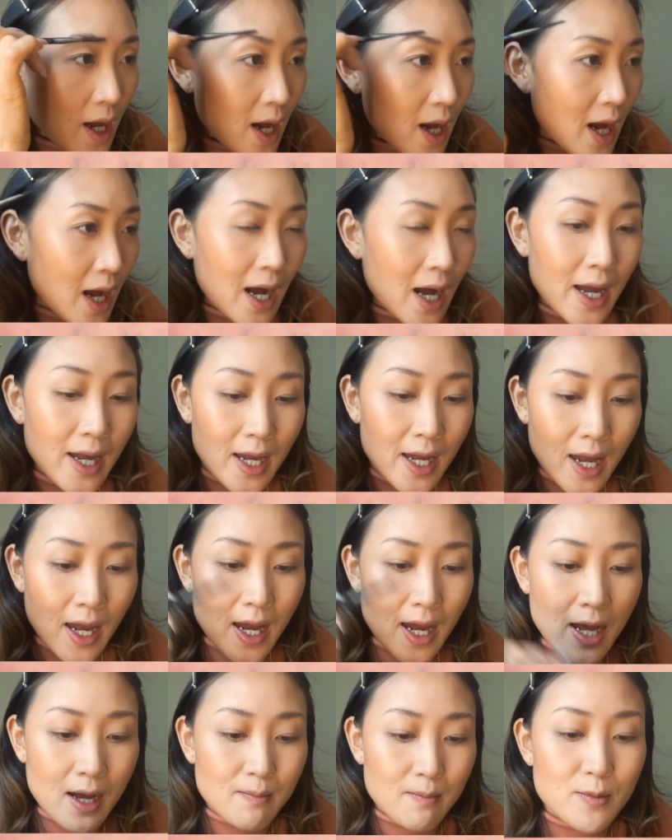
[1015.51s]
I
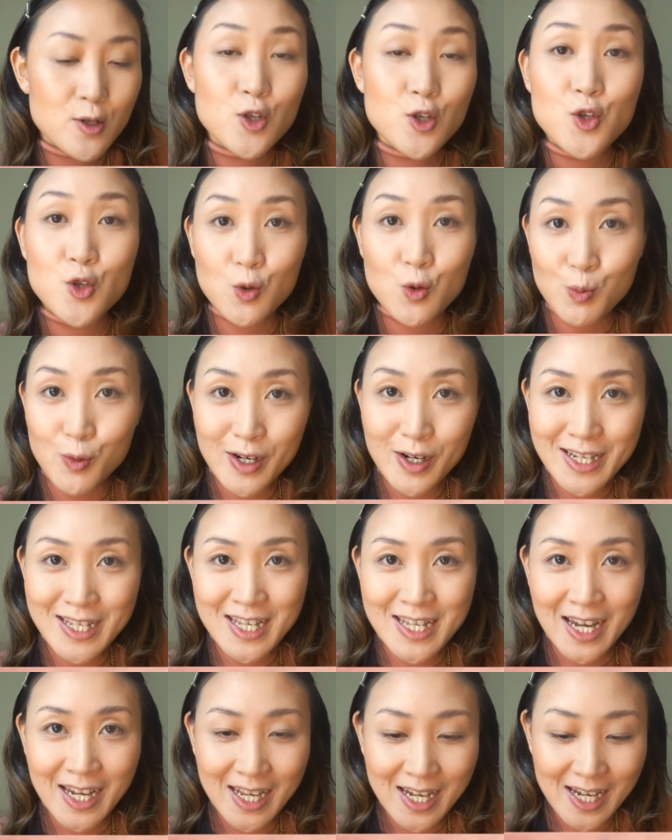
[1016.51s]
am super
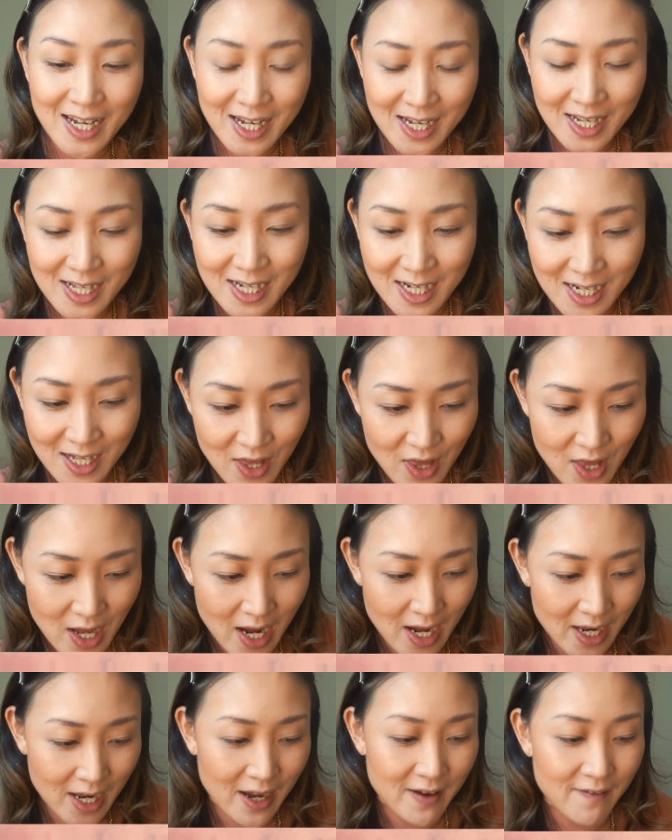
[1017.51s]
excited
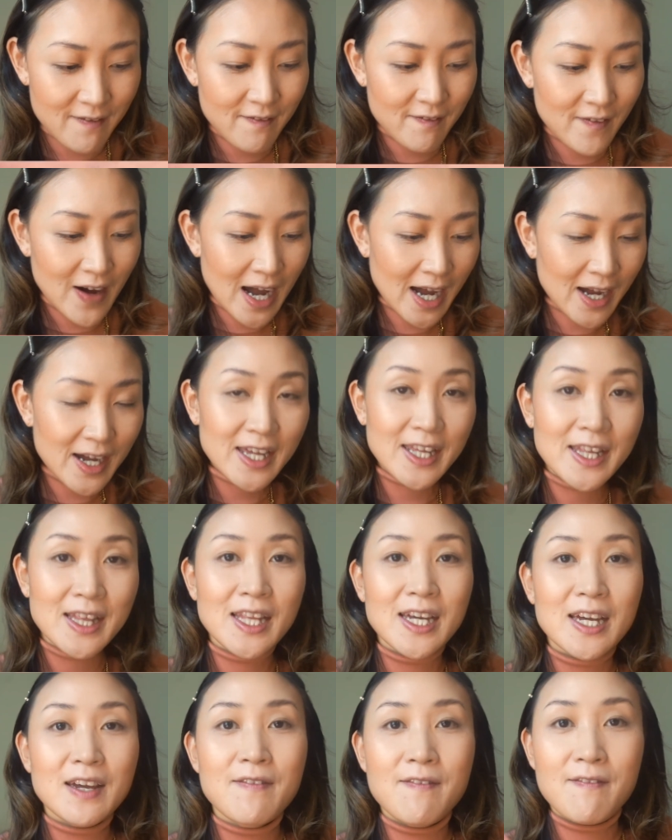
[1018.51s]
that I
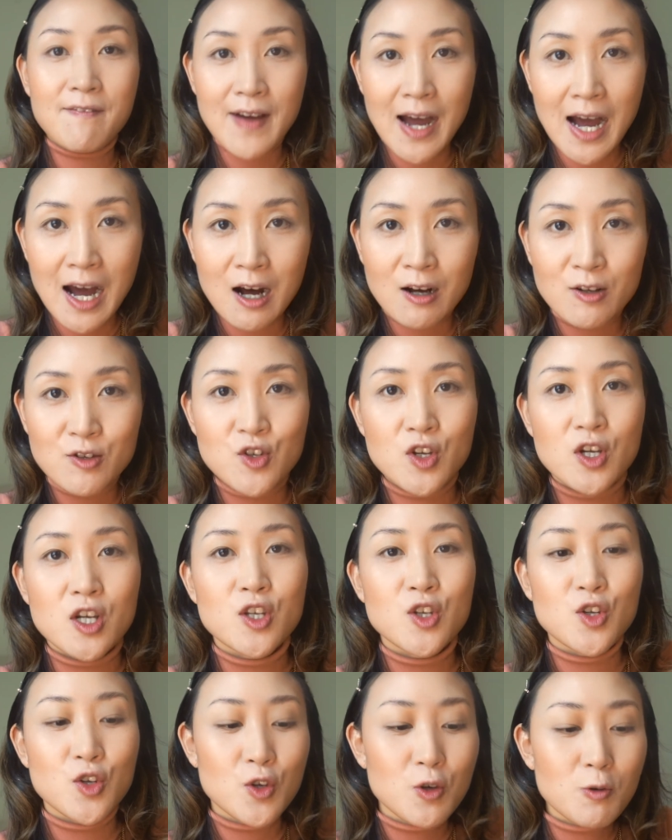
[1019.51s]
finally found a
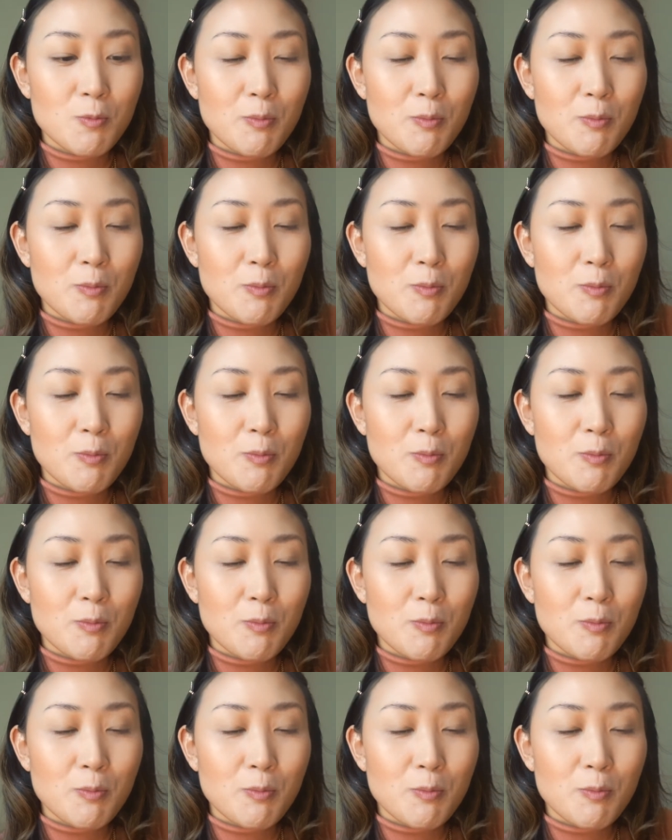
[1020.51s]
new